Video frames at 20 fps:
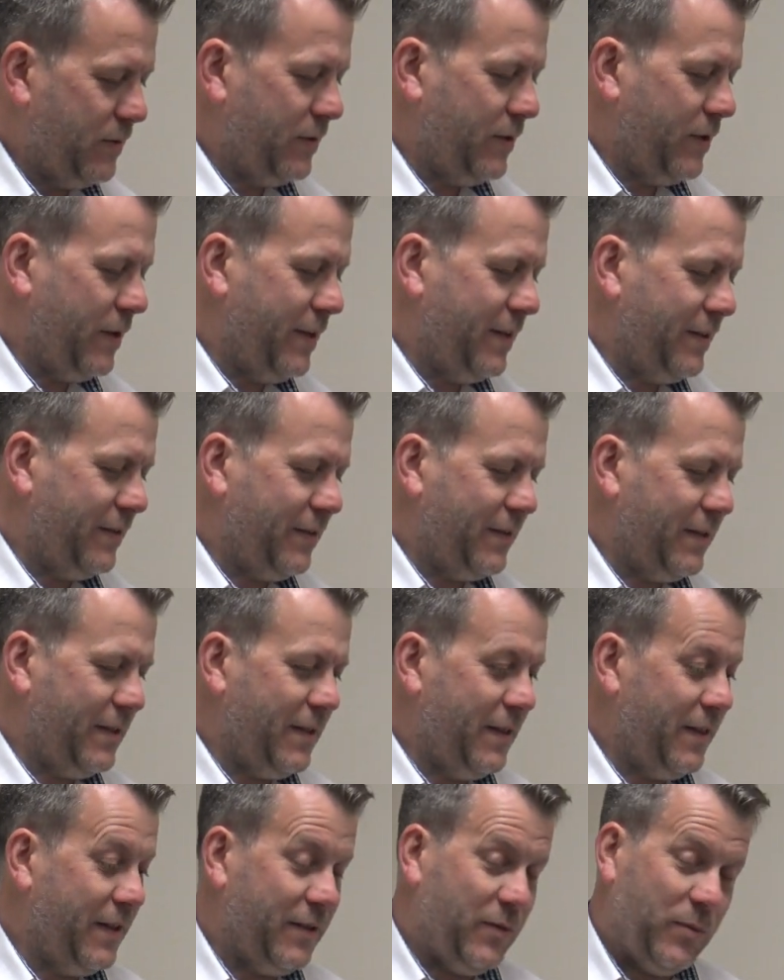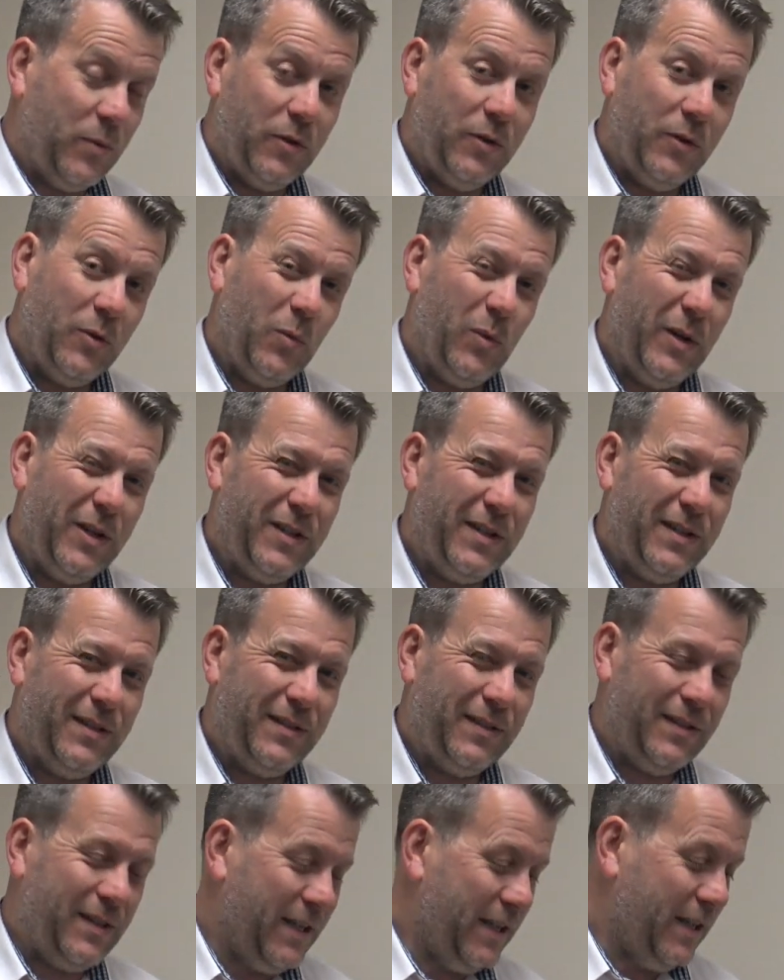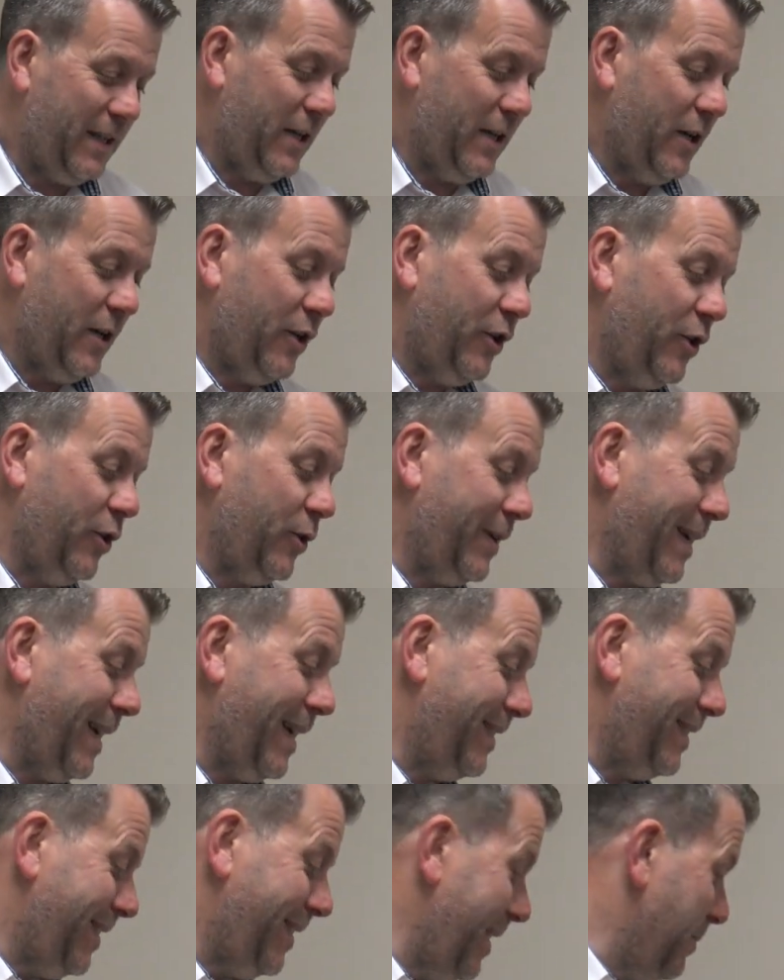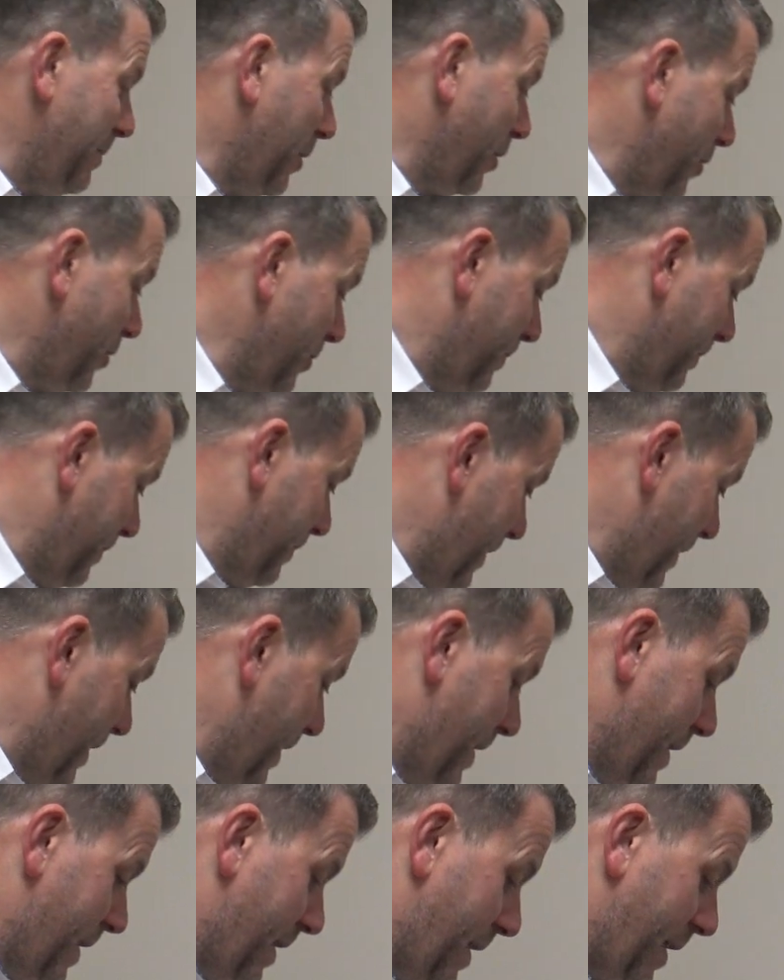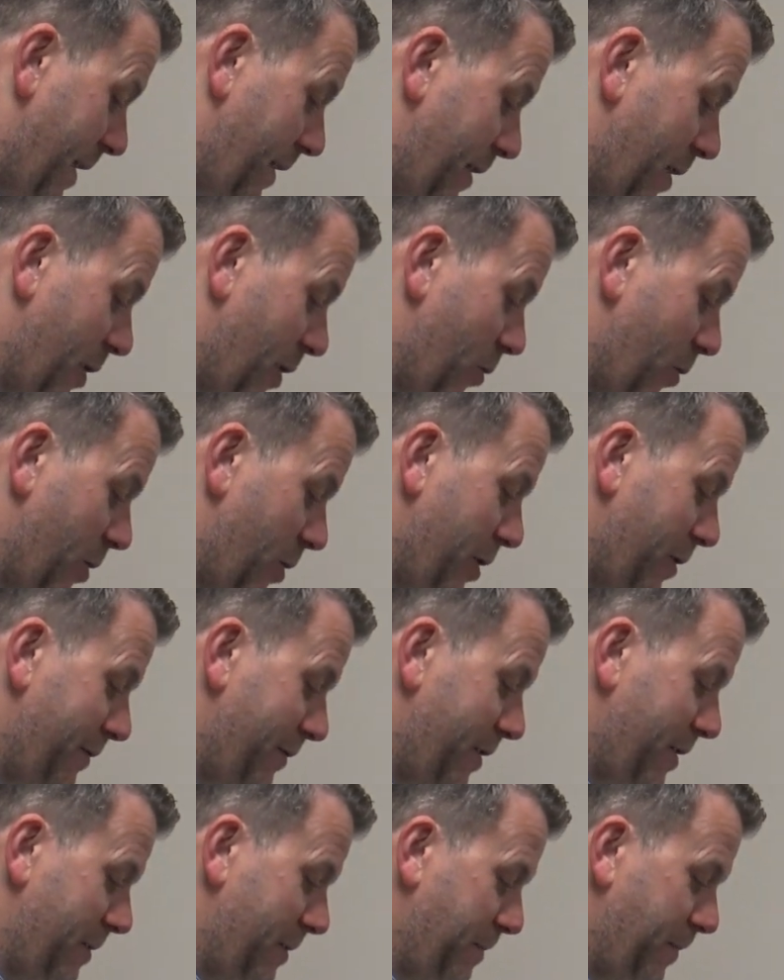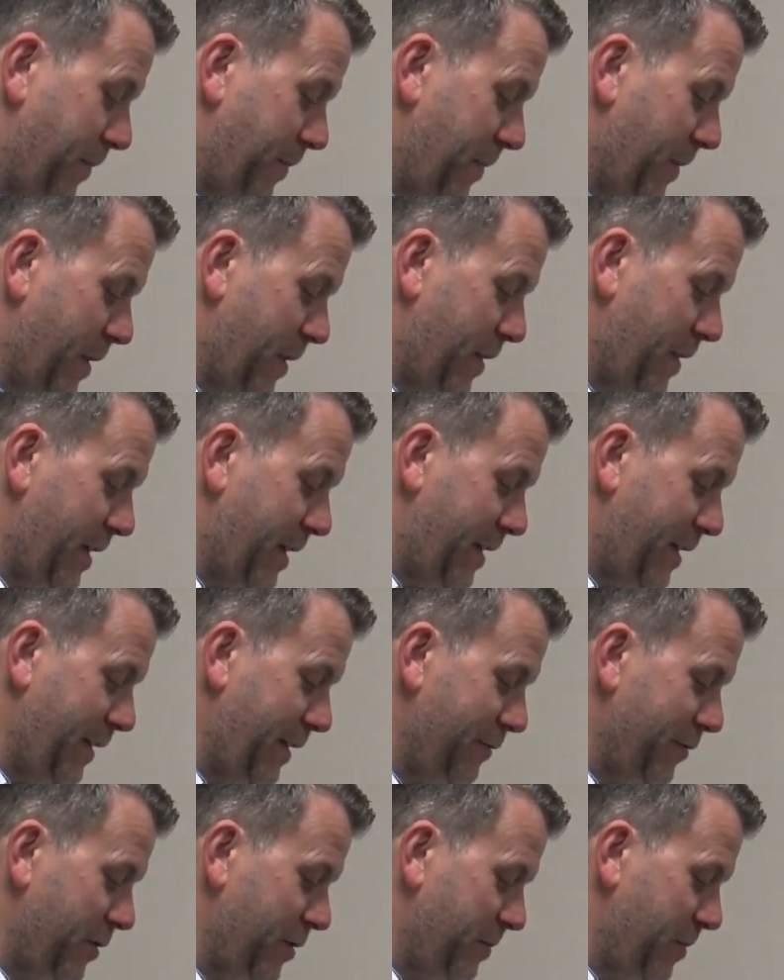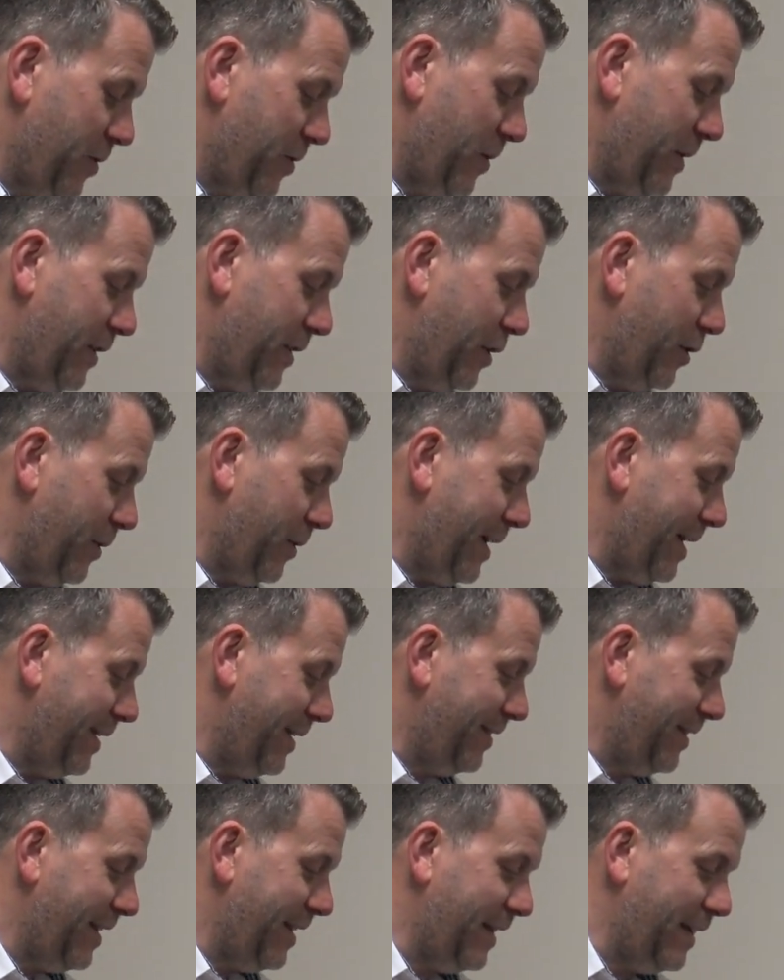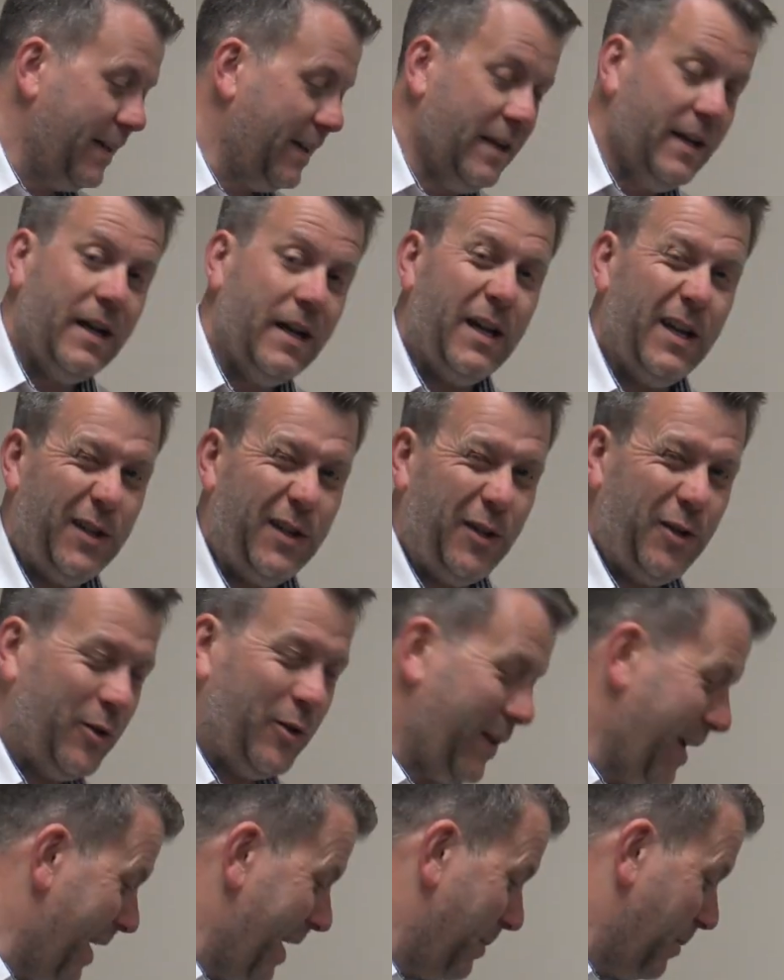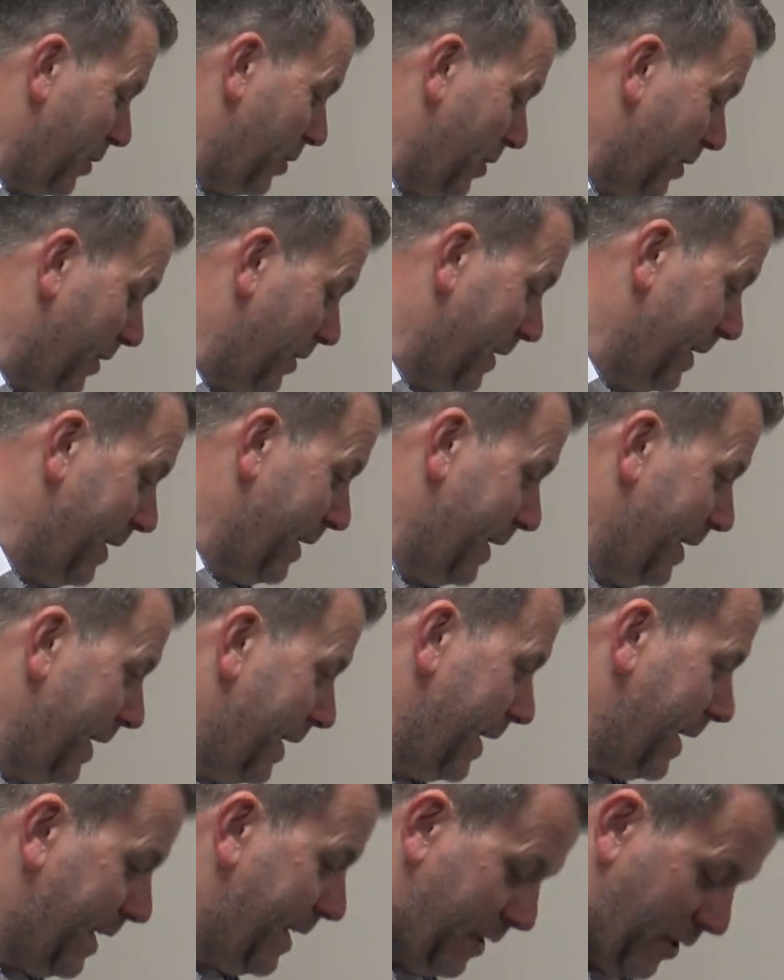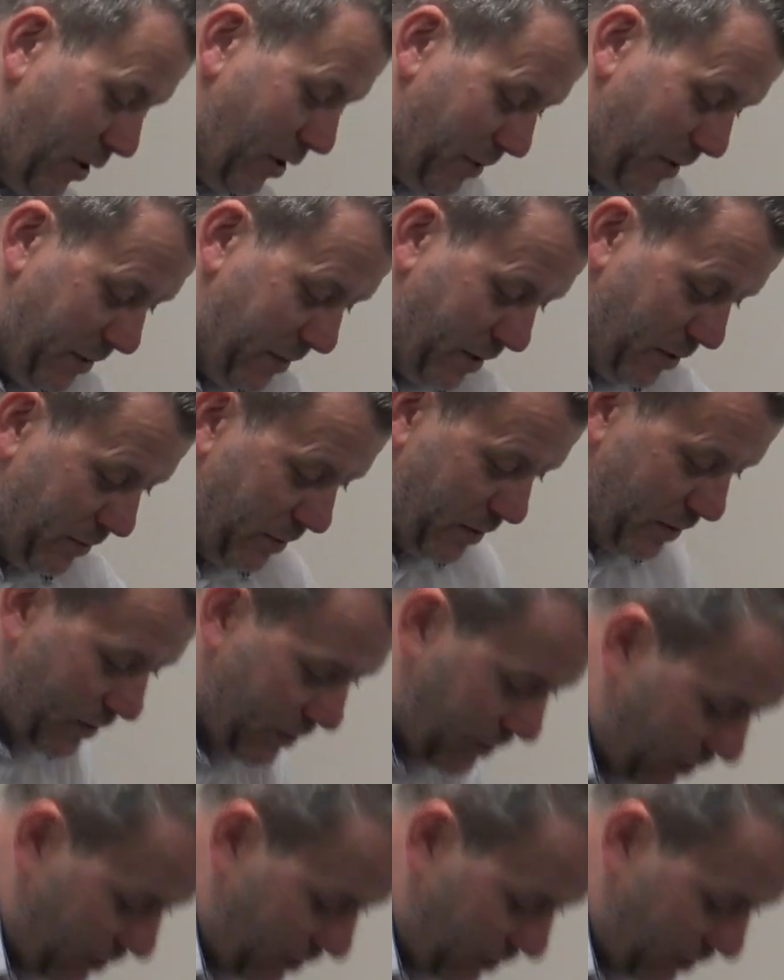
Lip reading: So there's this one, which is the UKT model, and I'll cover the difference between UKT and the UK model in a couple of moments.